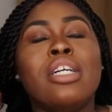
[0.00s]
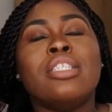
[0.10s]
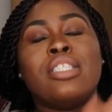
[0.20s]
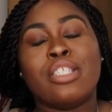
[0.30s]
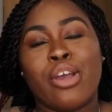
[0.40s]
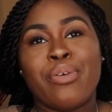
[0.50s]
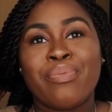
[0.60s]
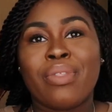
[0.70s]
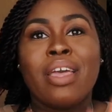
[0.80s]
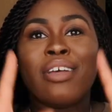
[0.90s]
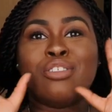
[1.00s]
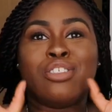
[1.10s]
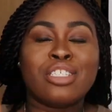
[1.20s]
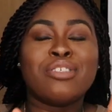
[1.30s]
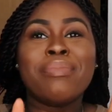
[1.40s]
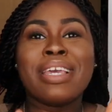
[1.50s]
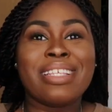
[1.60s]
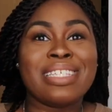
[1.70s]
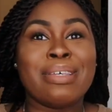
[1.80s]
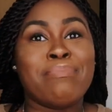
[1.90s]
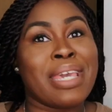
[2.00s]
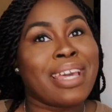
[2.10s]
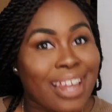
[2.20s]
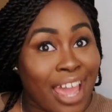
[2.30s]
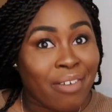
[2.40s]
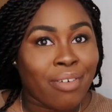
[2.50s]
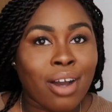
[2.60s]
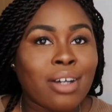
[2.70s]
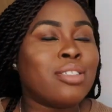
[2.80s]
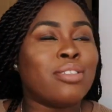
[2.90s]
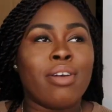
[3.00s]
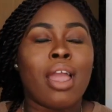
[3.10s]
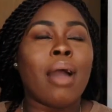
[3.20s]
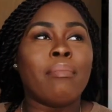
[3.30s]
So just to make this a bit clearer, sorry,